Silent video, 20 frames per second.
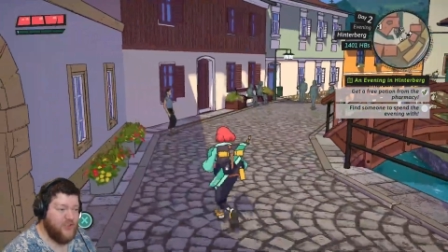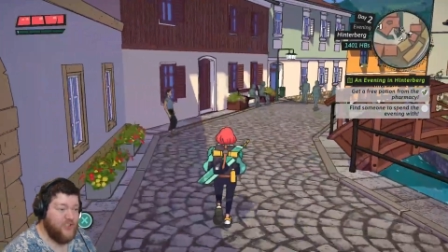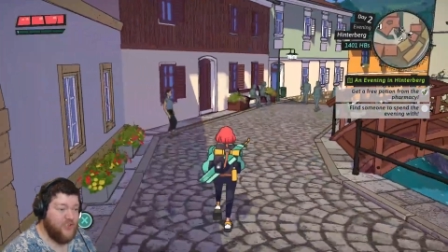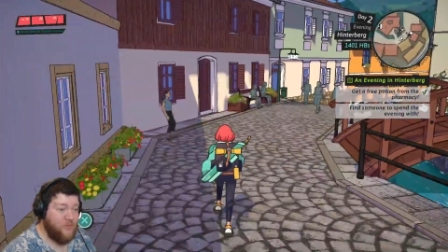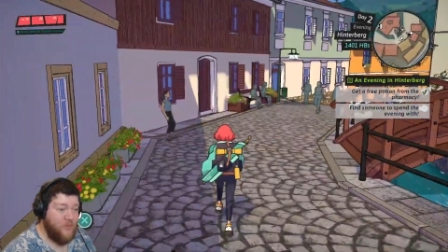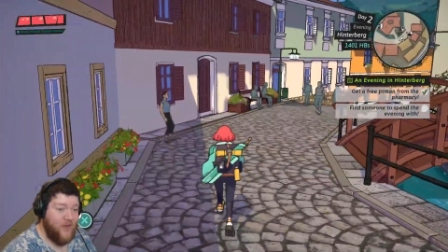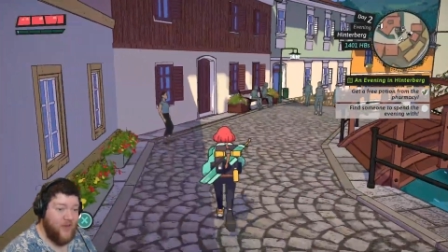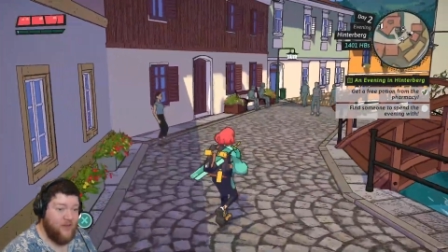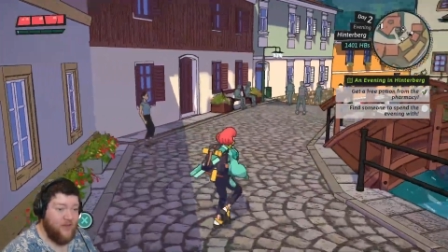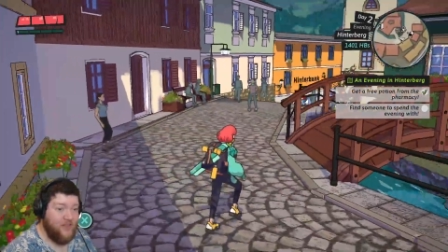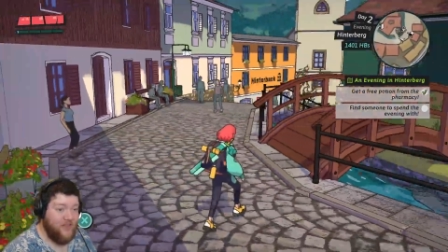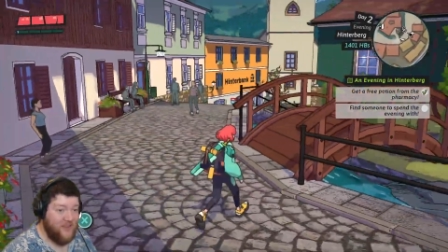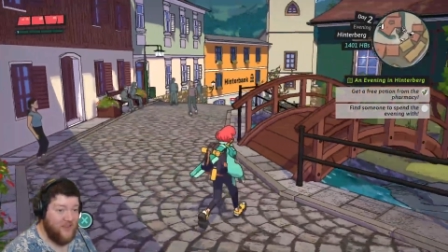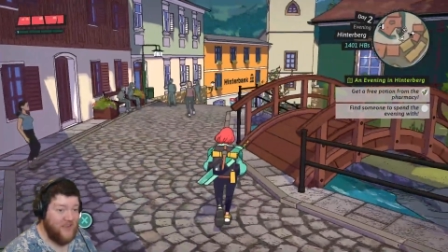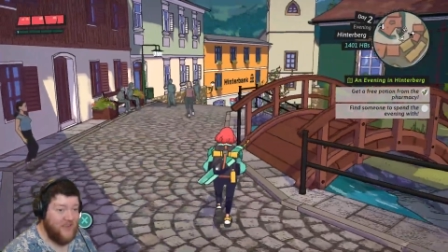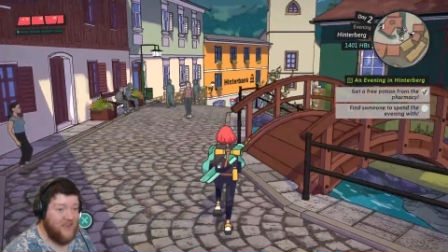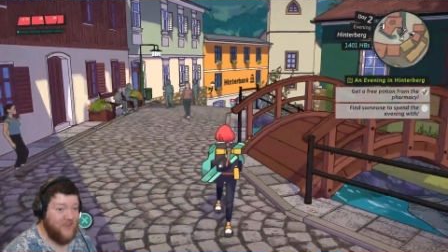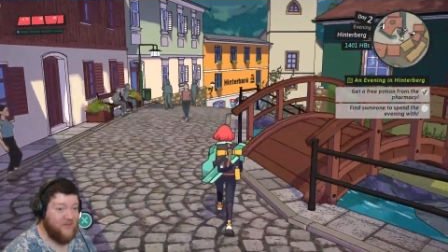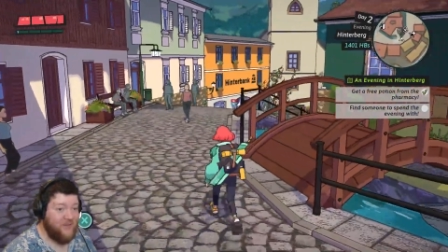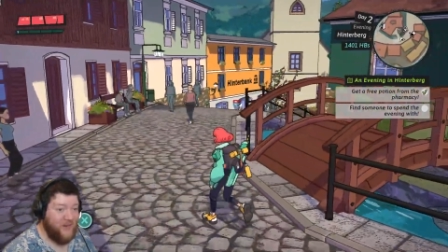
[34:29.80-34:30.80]
to spend the
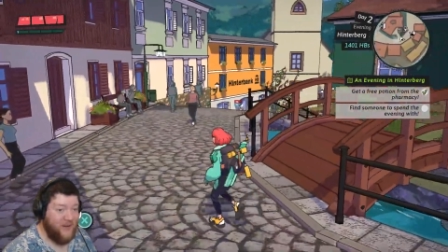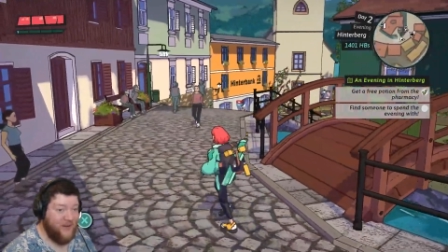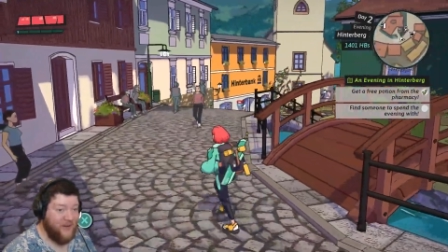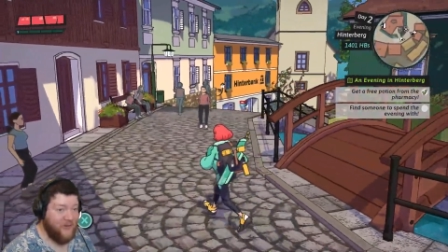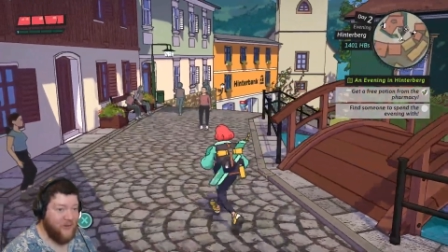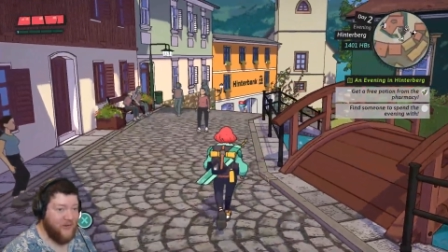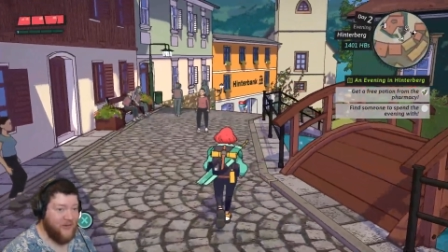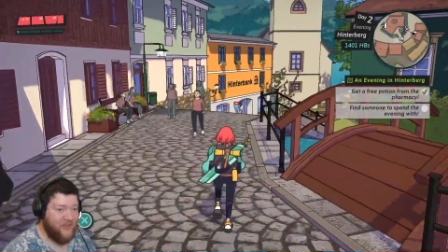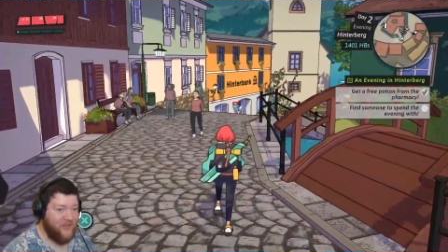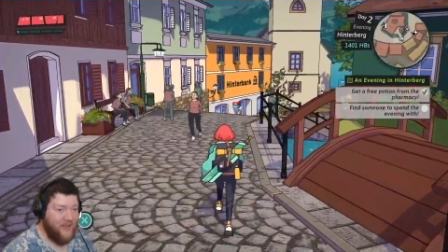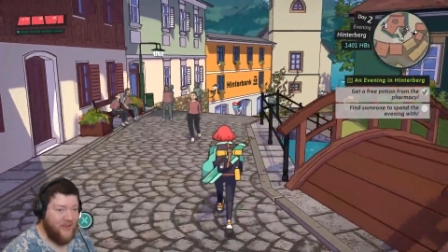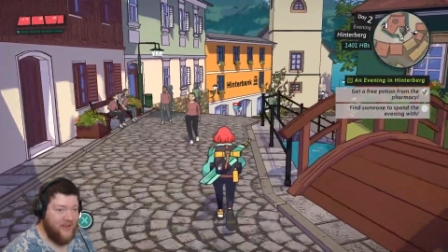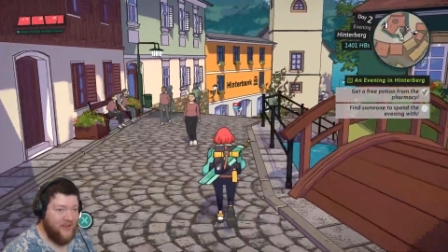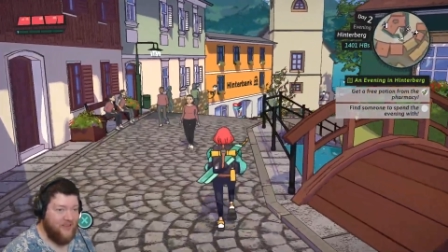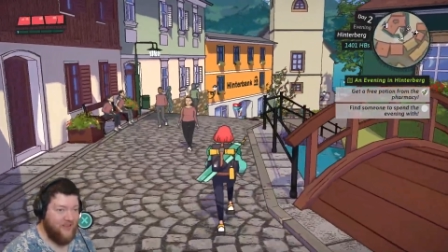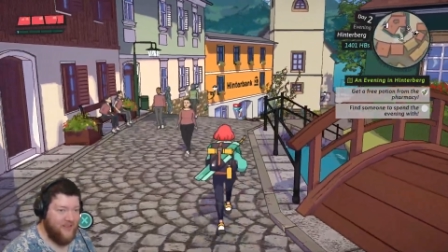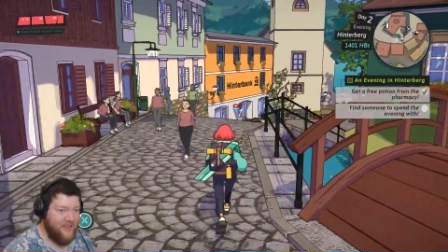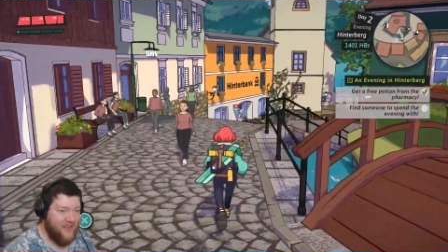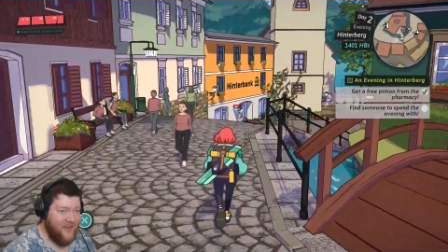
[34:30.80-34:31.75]
evening with. I think